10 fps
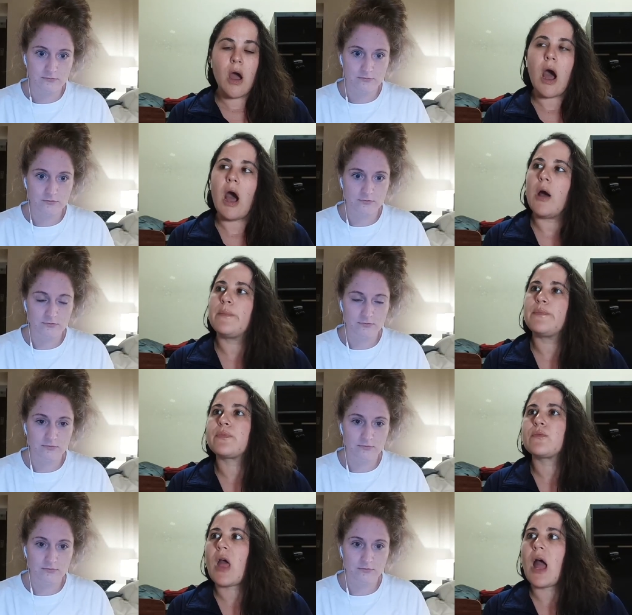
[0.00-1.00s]
Speaker 1: Um,
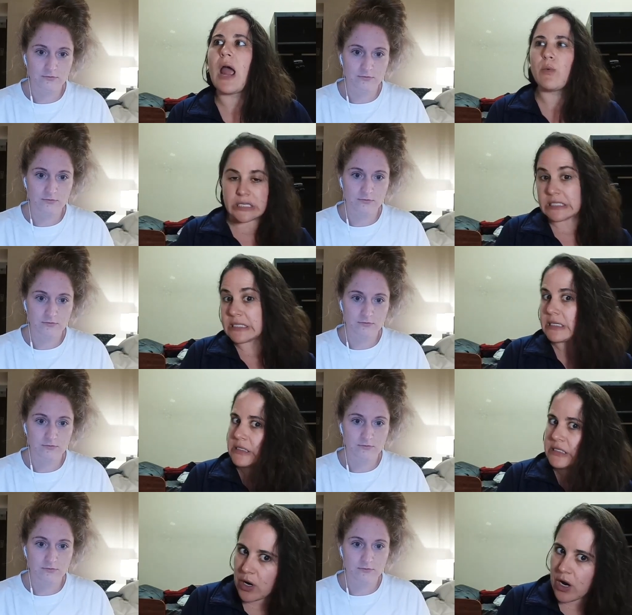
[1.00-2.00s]
I wouldn't say
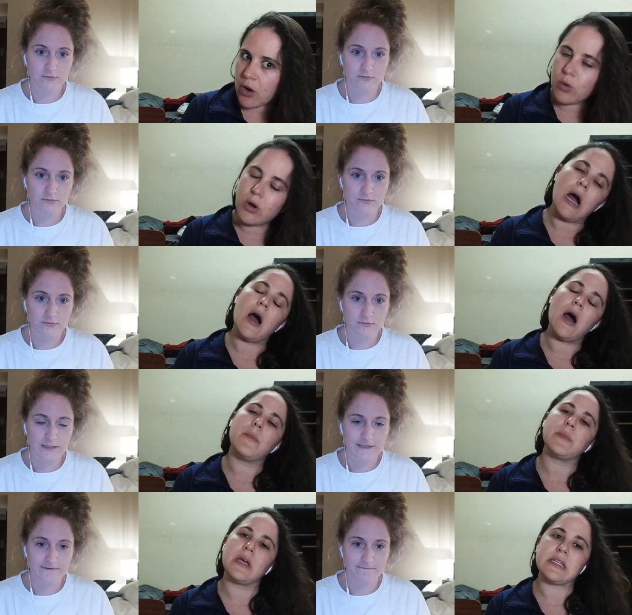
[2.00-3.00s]
zero, um,
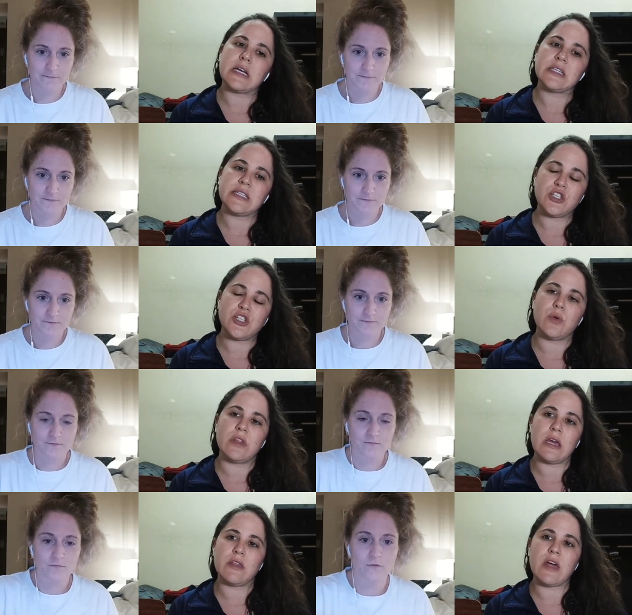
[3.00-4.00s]
because because I do think that